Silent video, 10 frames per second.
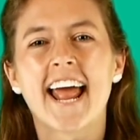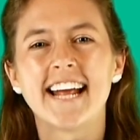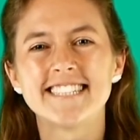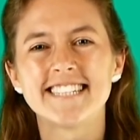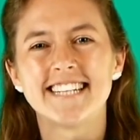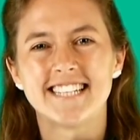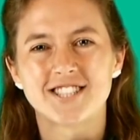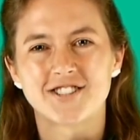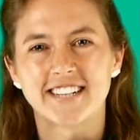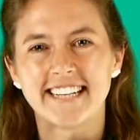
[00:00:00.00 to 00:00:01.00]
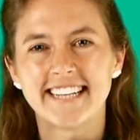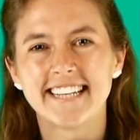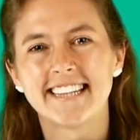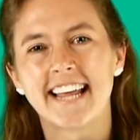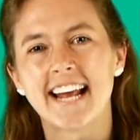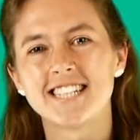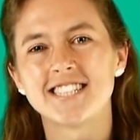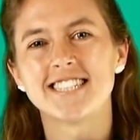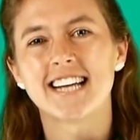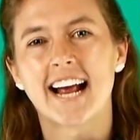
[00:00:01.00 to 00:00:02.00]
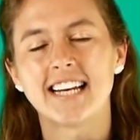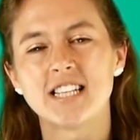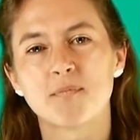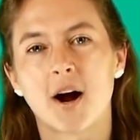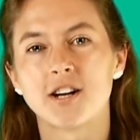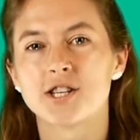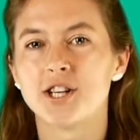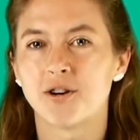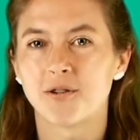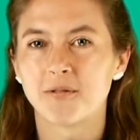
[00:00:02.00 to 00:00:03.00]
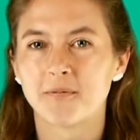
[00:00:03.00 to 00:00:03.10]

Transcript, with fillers: Ancient History, The Ancient Chinese Part two.